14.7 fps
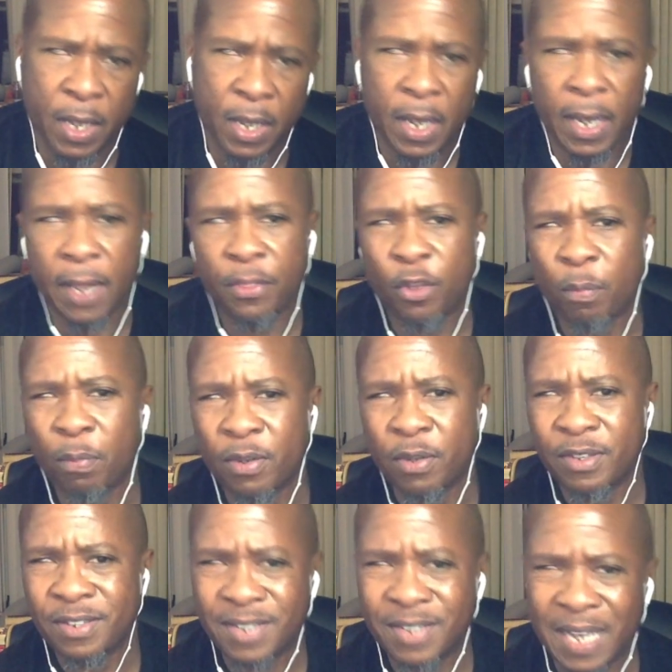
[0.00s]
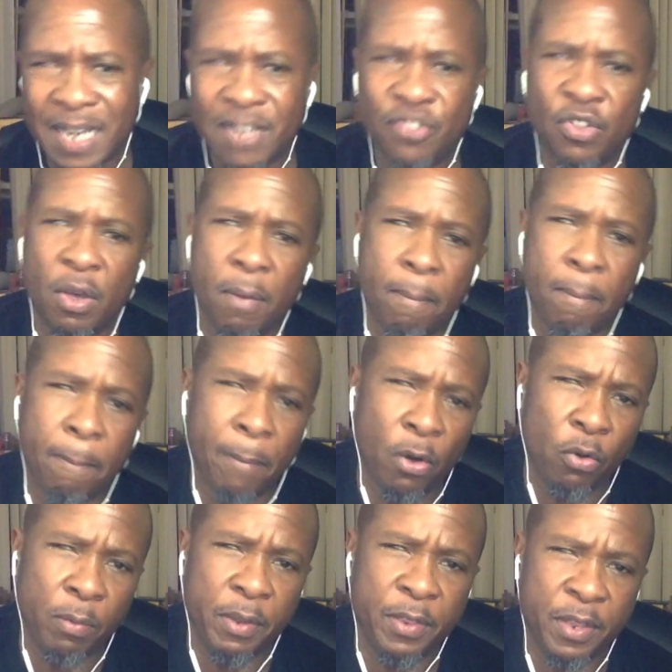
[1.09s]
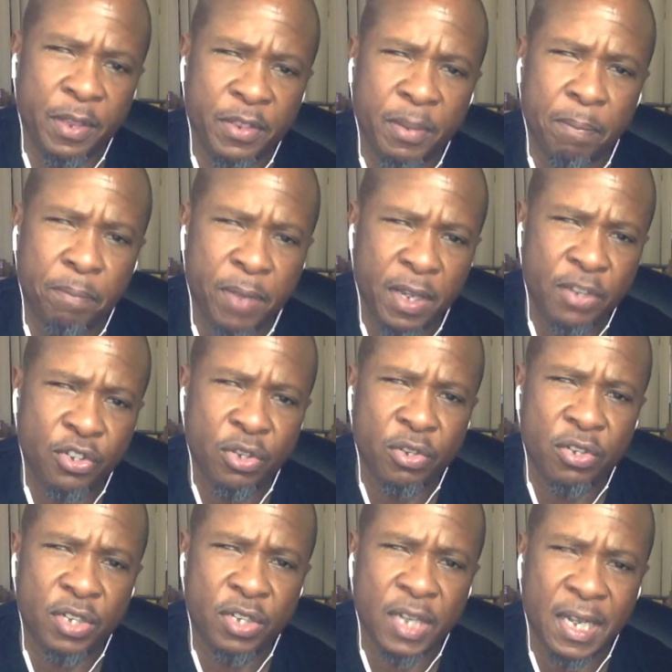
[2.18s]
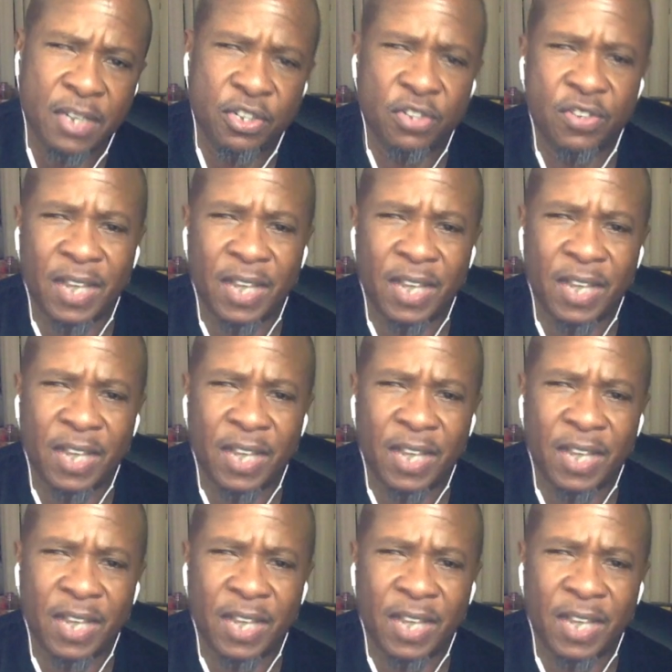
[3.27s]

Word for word: At the precise moment that the picture touches